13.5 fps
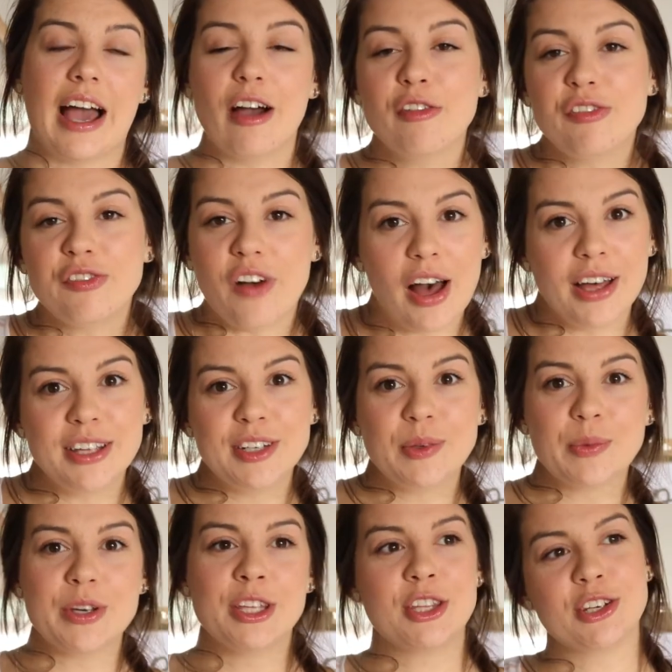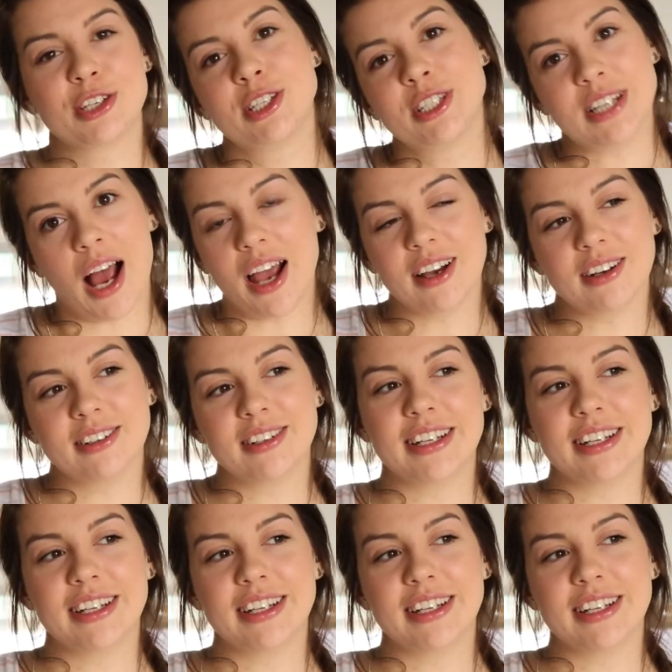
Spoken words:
have fun with your style,